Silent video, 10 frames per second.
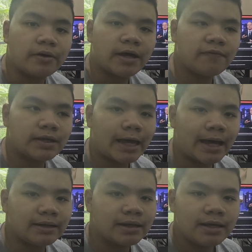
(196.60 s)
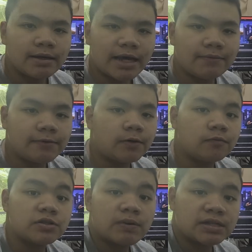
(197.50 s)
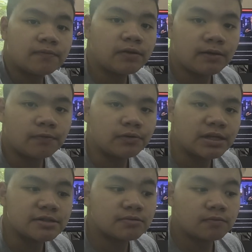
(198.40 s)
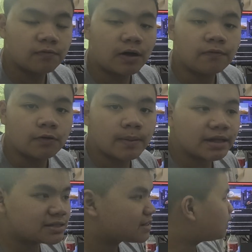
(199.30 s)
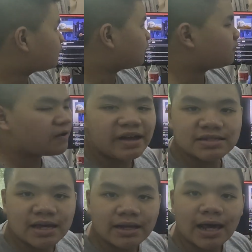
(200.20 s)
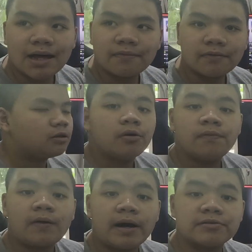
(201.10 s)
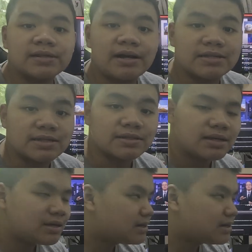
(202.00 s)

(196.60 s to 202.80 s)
or HEVC and AV1 respectively for these file formats. They are very fast and have lower file sizes.